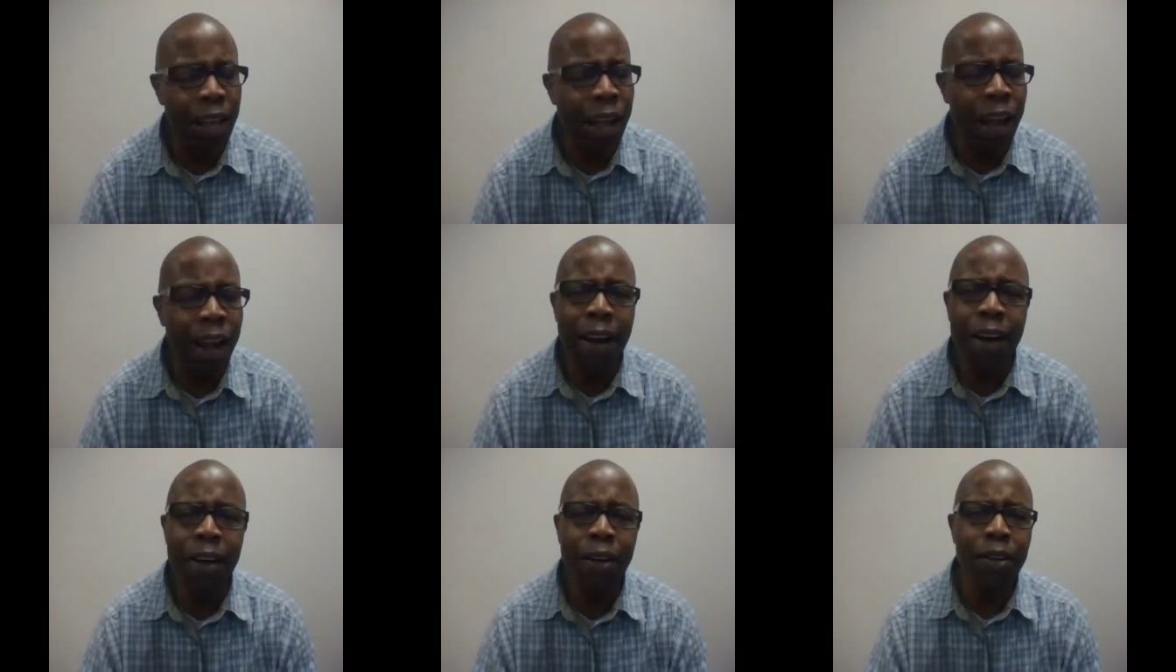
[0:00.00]

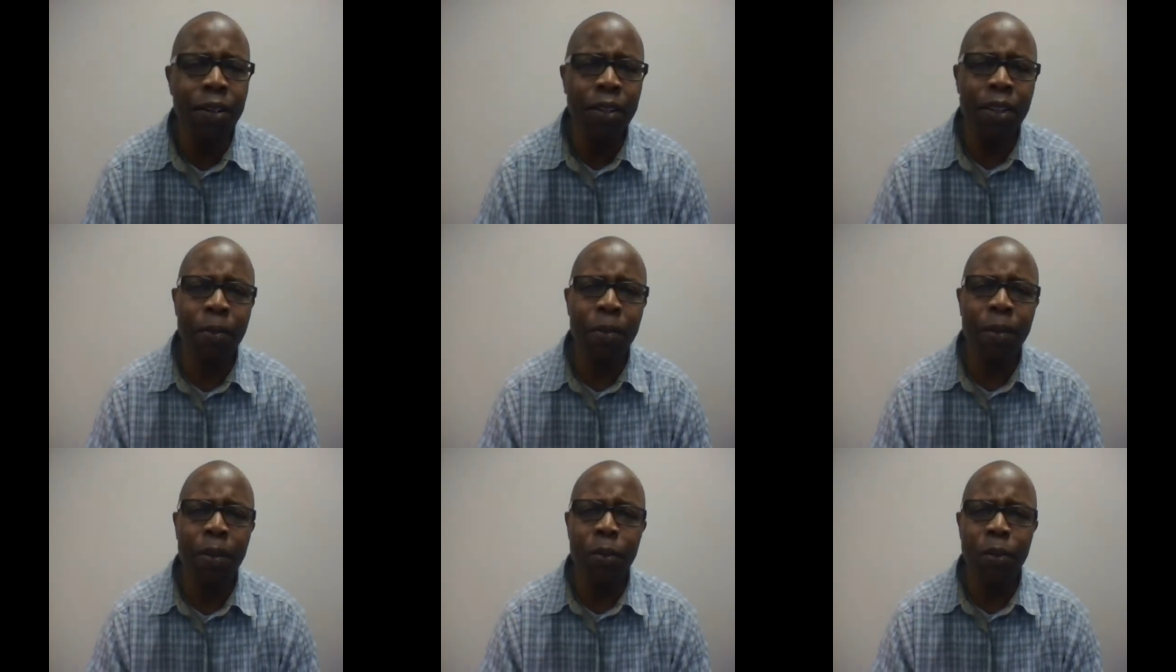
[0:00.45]
Iron or
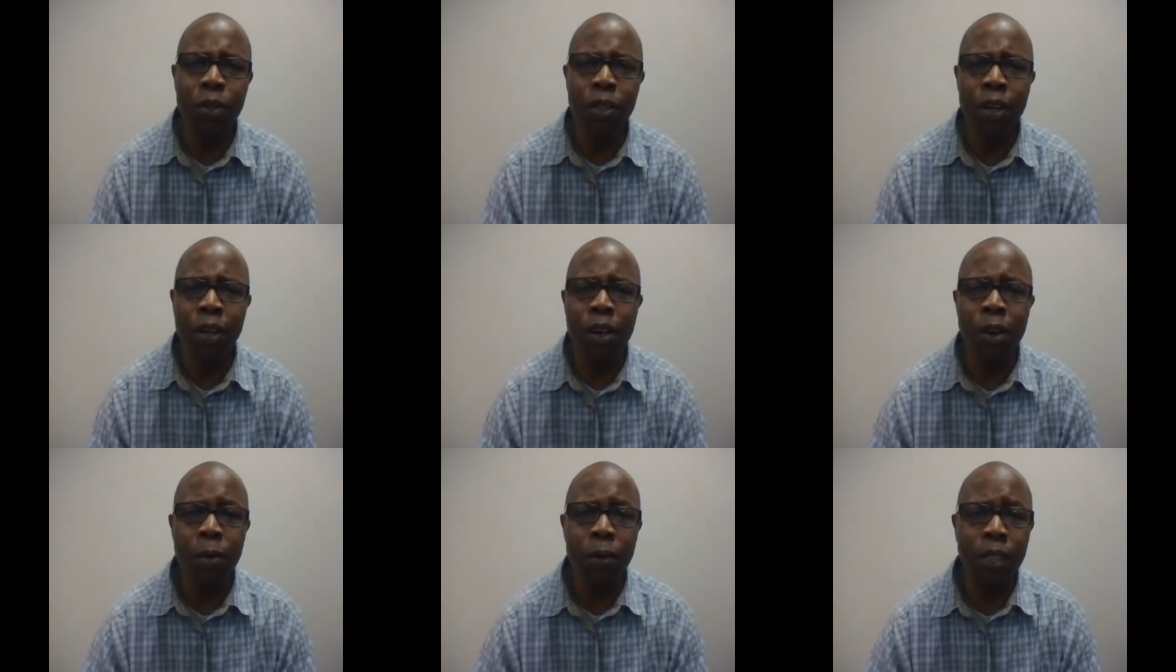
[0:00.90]
something. It was
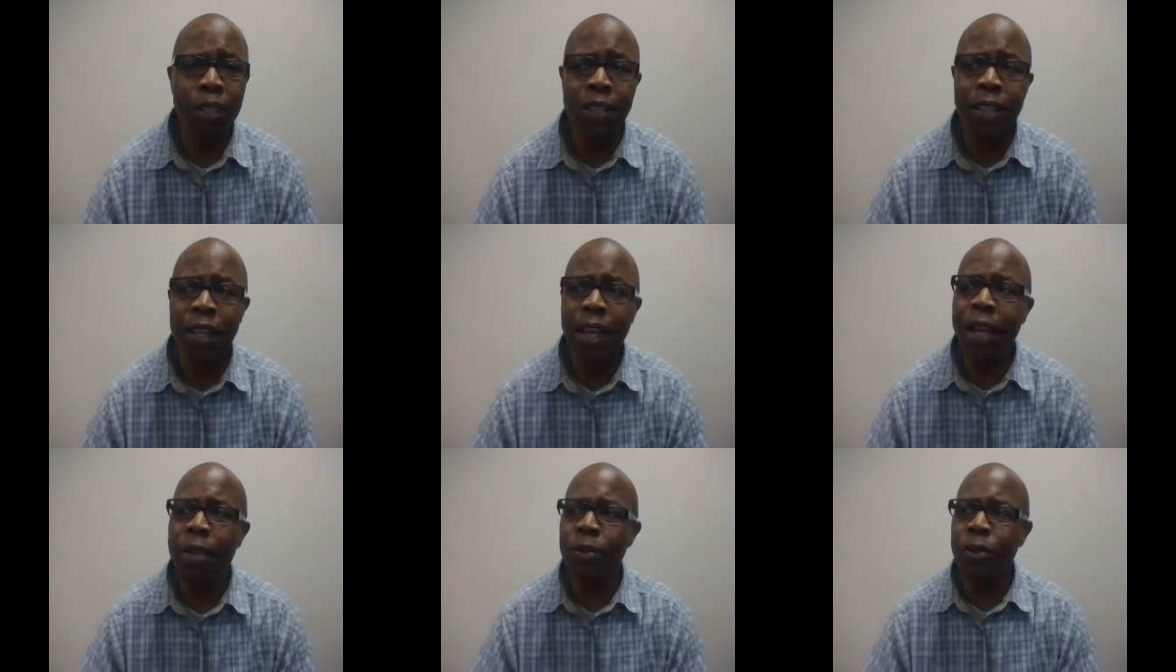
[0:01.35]
called what
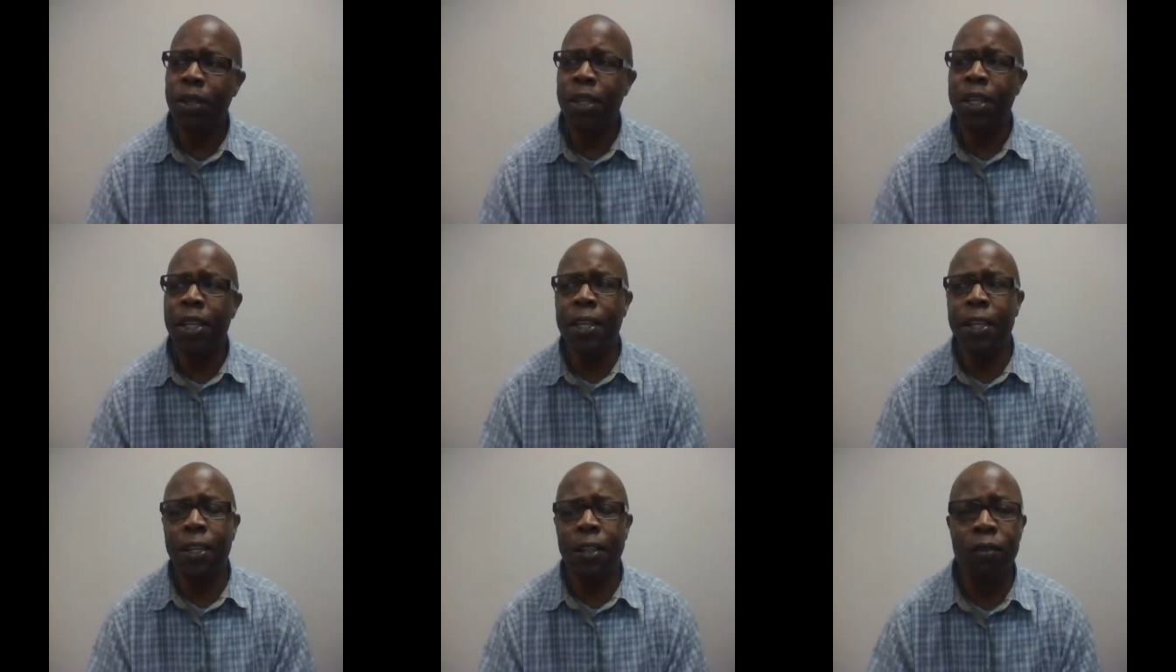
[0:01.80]
these guys were
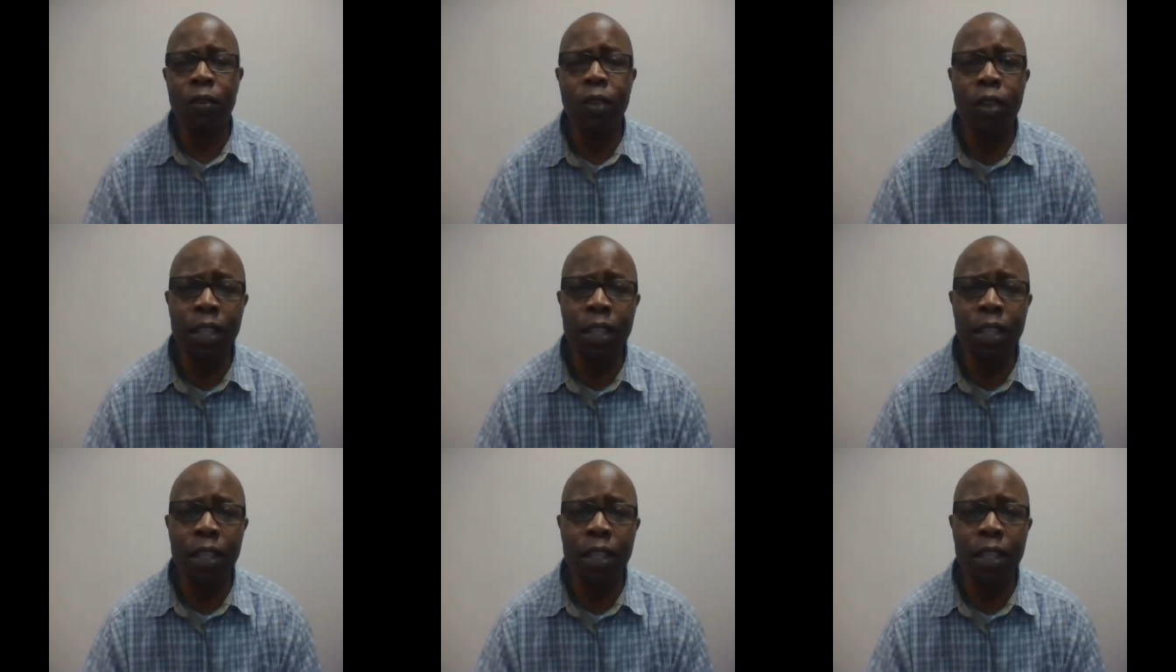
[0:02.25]
in. If